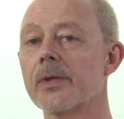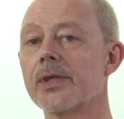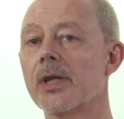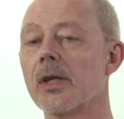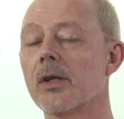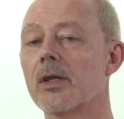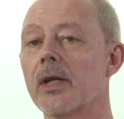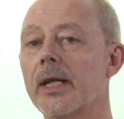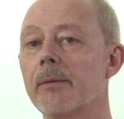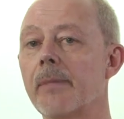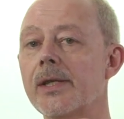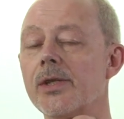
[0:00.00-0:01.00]
the
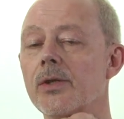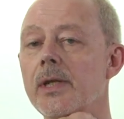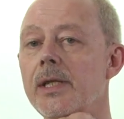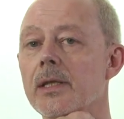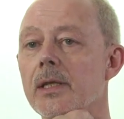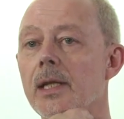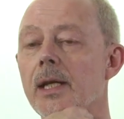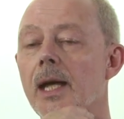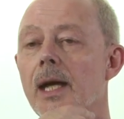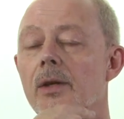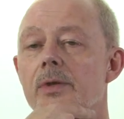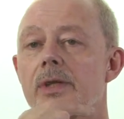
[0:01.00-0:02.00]
sternocleidomastoid,
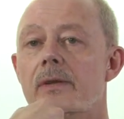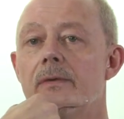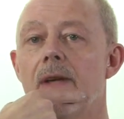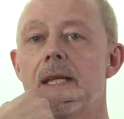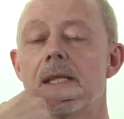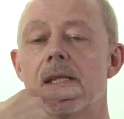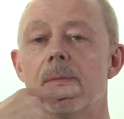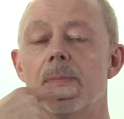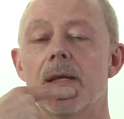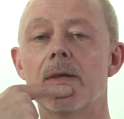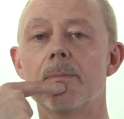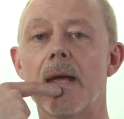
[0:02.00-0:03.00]
and onto the face
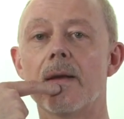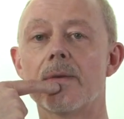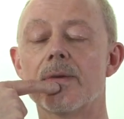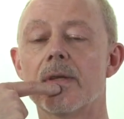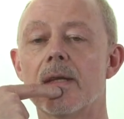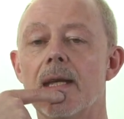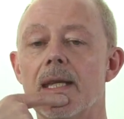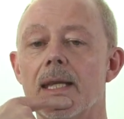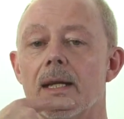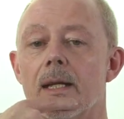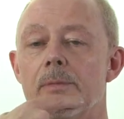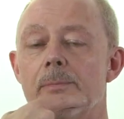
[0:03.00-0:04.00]
below the mouth. It
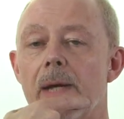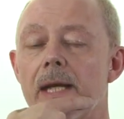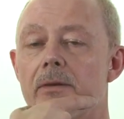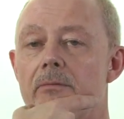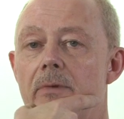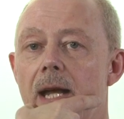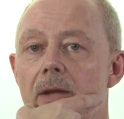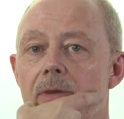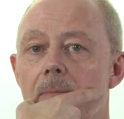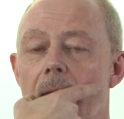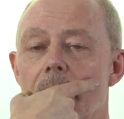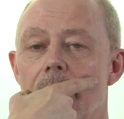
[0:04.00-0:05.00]
then comes back round
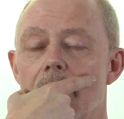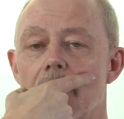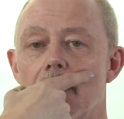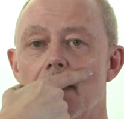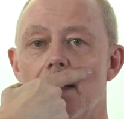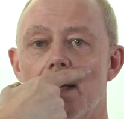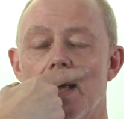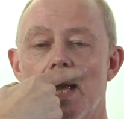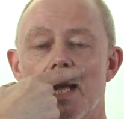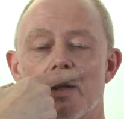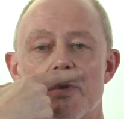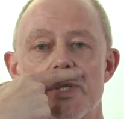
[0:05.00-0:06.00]
the mouth
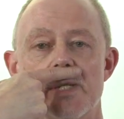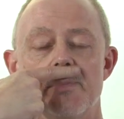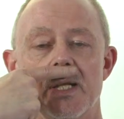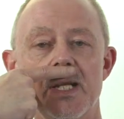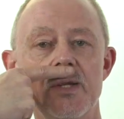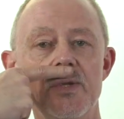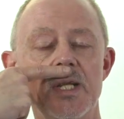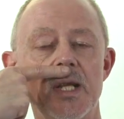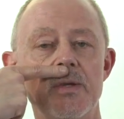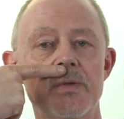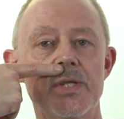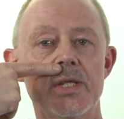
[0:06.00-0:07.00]
and crosses below the
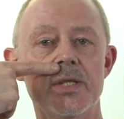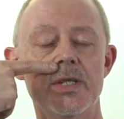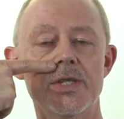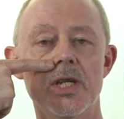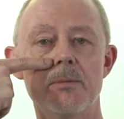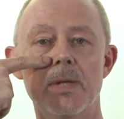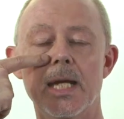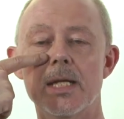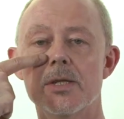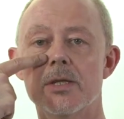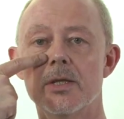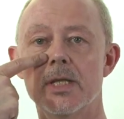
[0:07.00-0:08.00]
nose to terminate
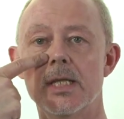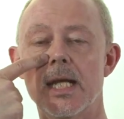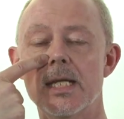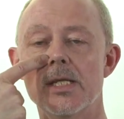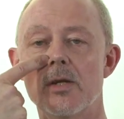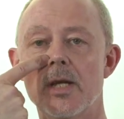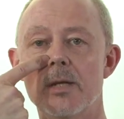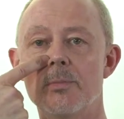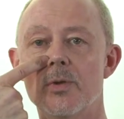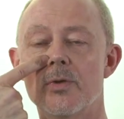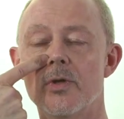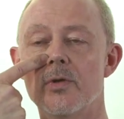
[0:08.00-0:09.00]
on the
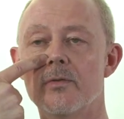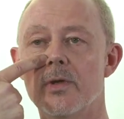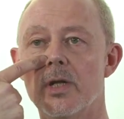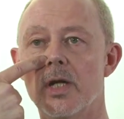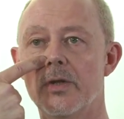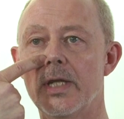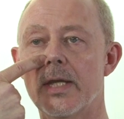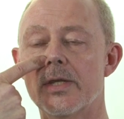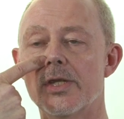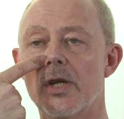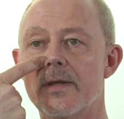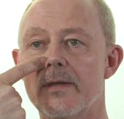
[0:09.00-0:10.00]
nasolabial groove on the other
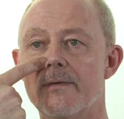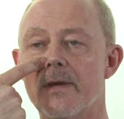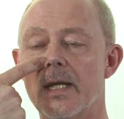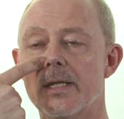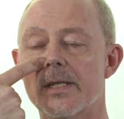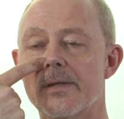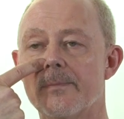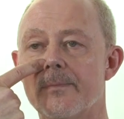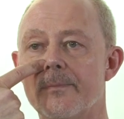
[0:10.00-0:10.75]
side of the face.